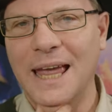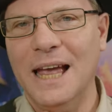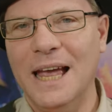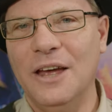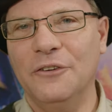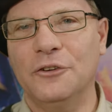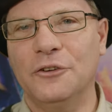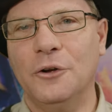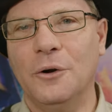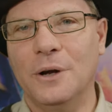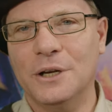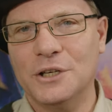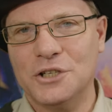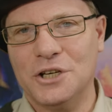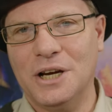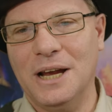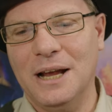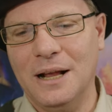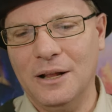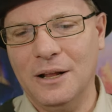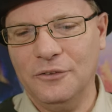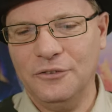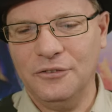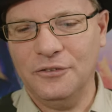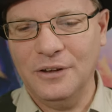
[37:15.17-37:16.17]
How's it going,
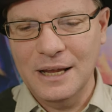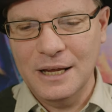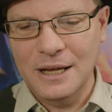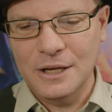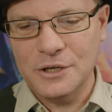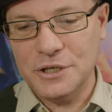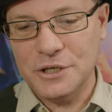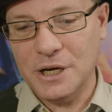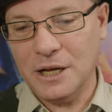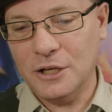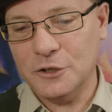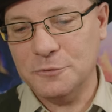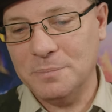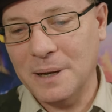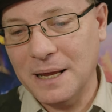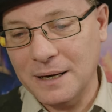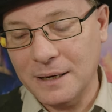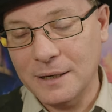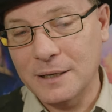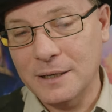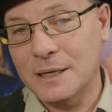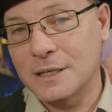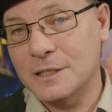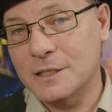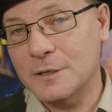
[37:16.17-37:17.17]
Charles? Charles
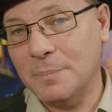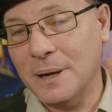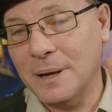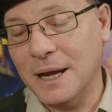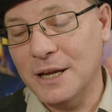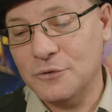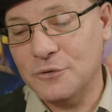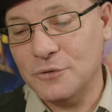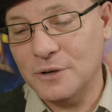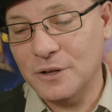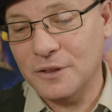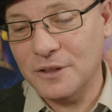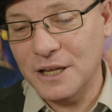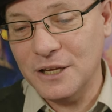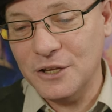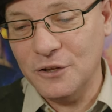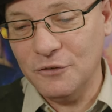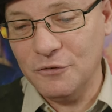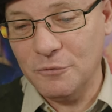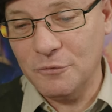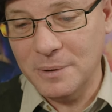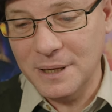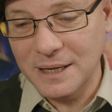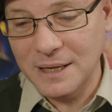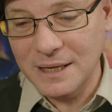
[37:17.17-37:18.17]
Butler is a patron. Thank
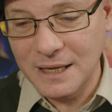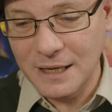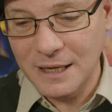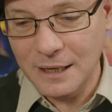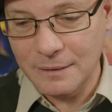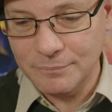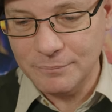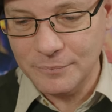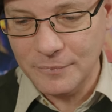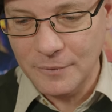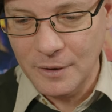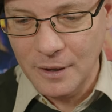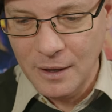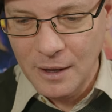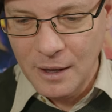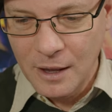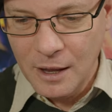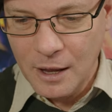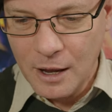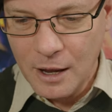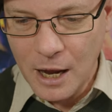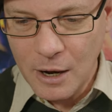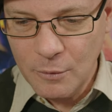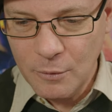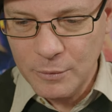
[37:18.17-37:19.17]
you for being here.
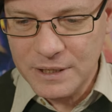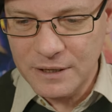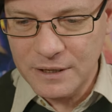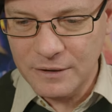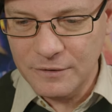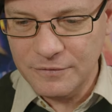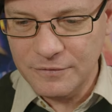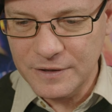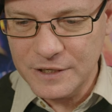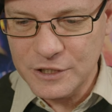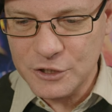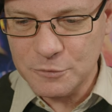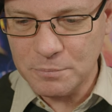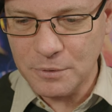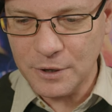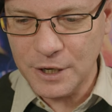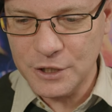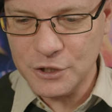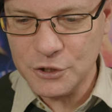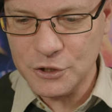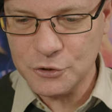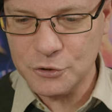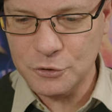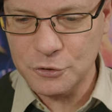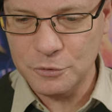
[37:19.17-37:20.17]
I would give
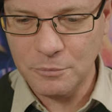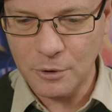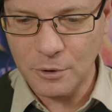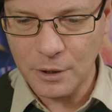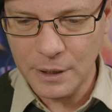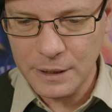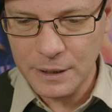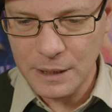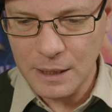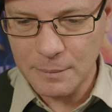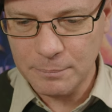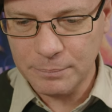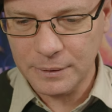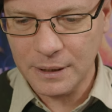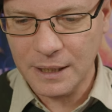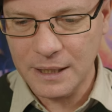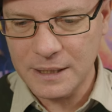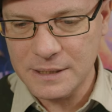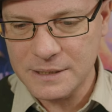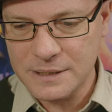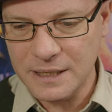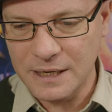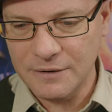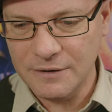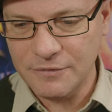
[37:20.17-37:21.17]
inspiration to my um,
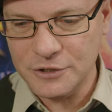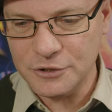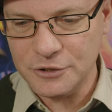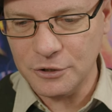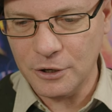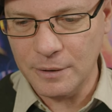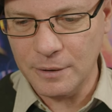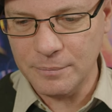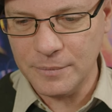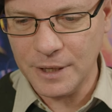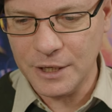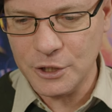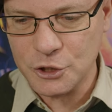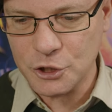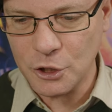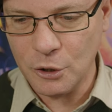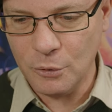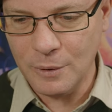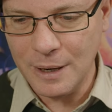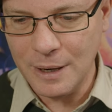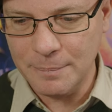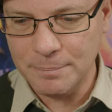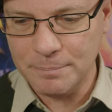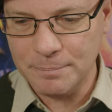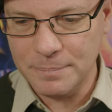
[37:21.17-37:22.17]
players every time they
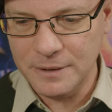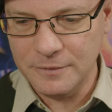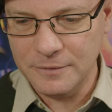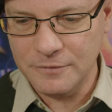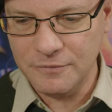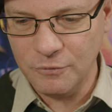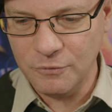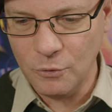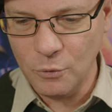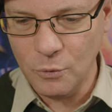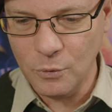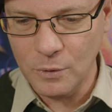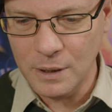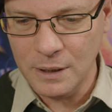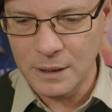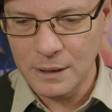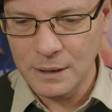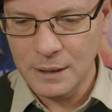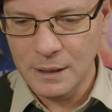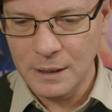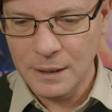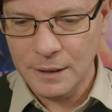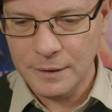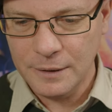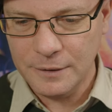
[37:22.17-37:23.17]
show up before
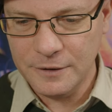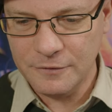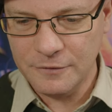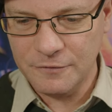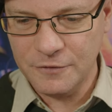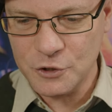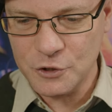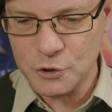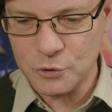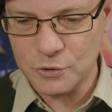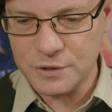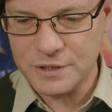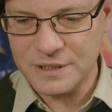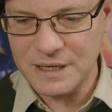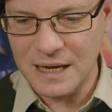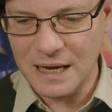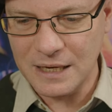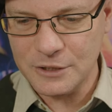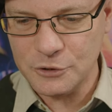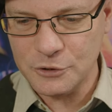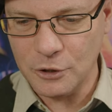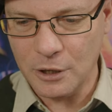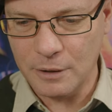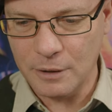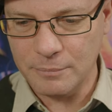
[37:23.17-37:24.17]
the official
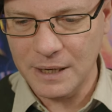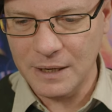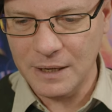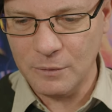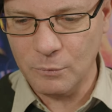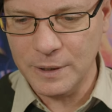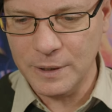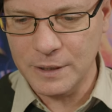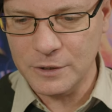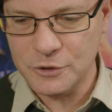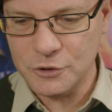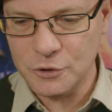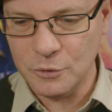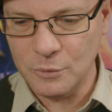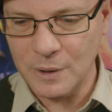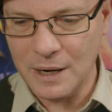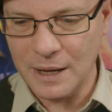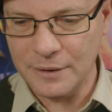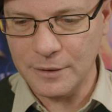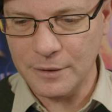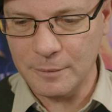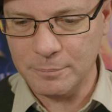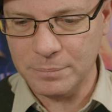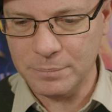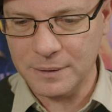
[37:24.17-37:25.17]
start time and when two
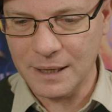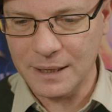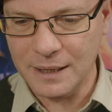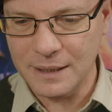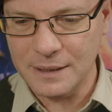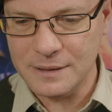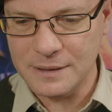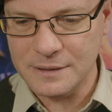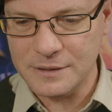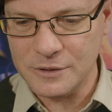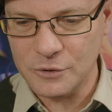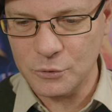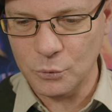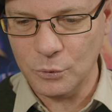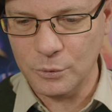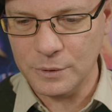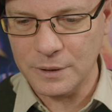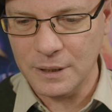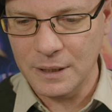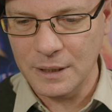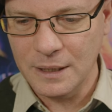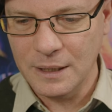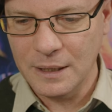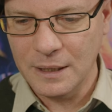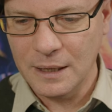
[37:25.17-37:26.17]
other players
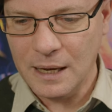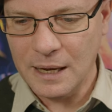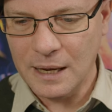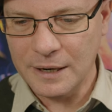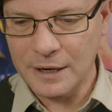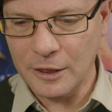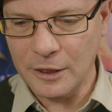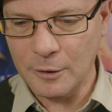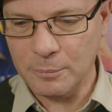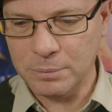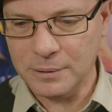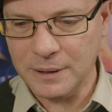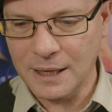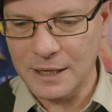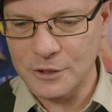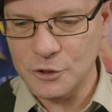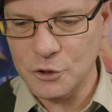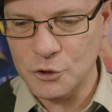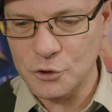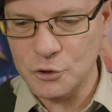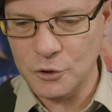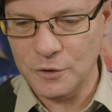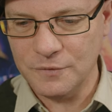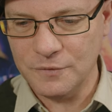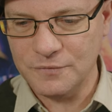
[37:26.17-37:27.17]
thought another player
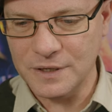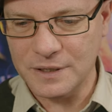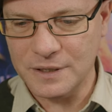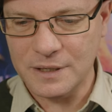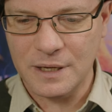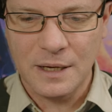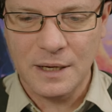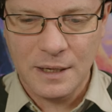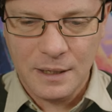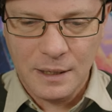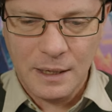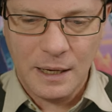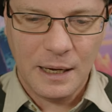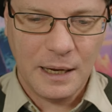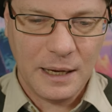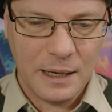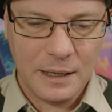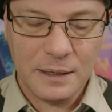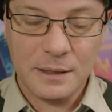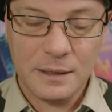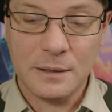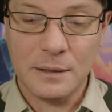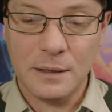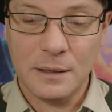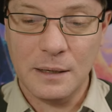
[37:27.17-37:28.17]
deserved it.
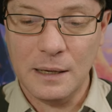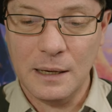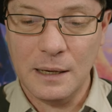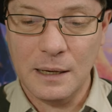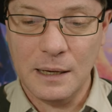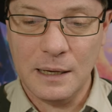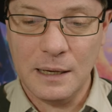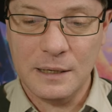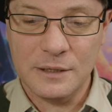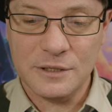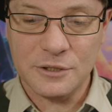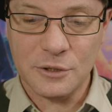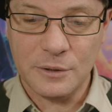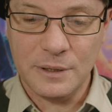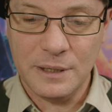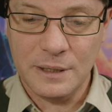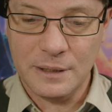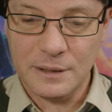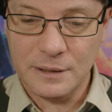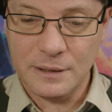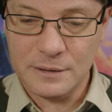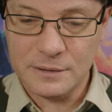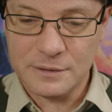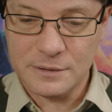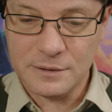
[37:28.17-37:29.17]
And and so
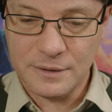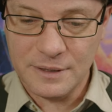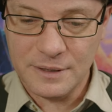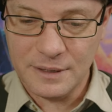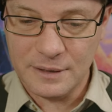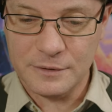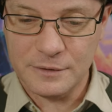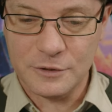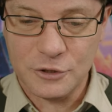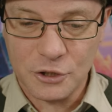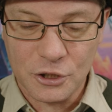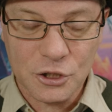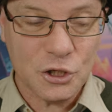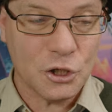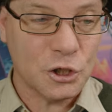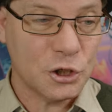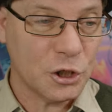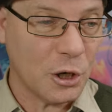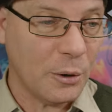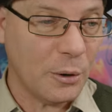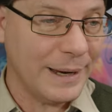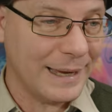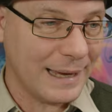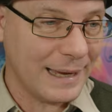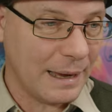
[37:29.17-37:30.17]
so the, just
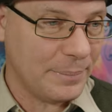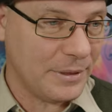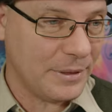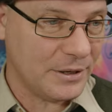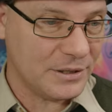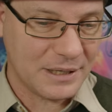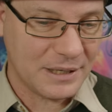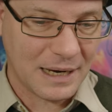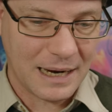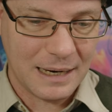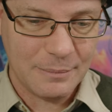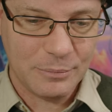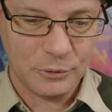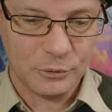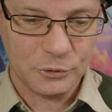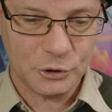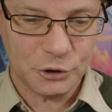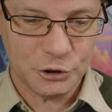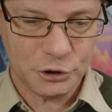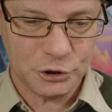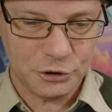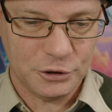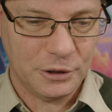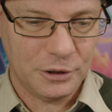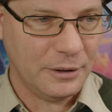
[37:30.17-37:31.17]
showing up at the table,
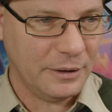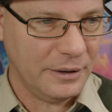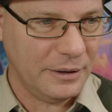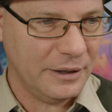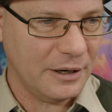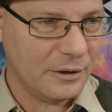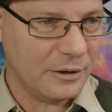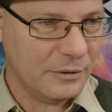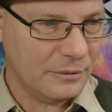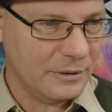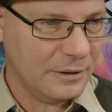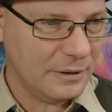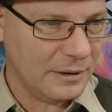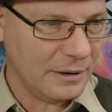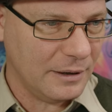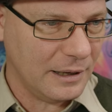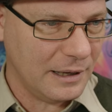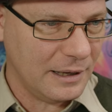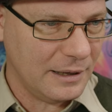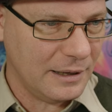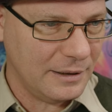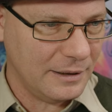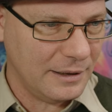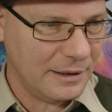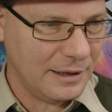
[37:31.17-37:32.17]
you know,
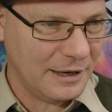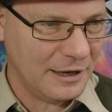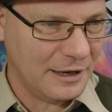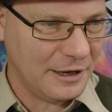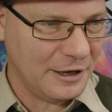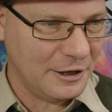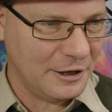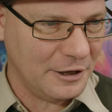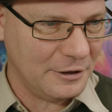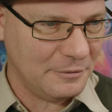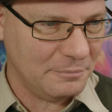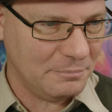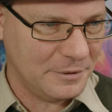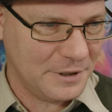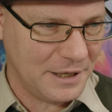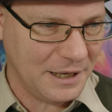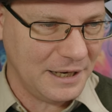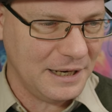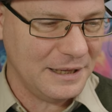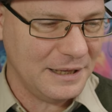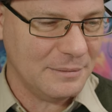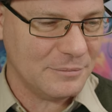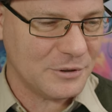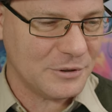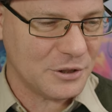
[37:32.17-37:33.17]

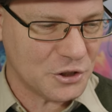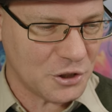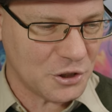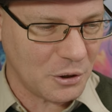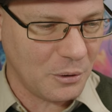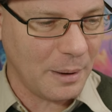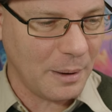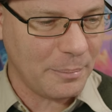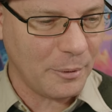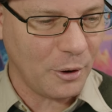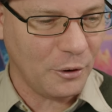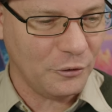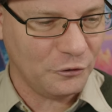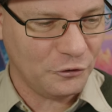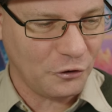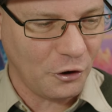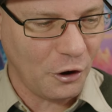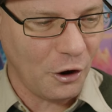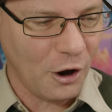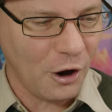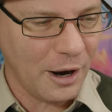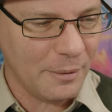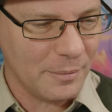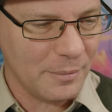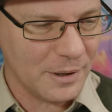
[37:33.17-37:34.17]
getting them to show up on
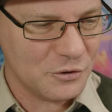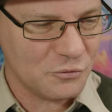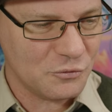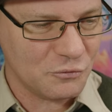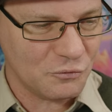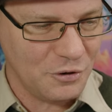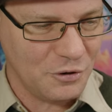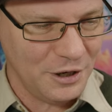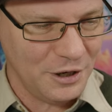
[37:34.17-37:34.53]
time is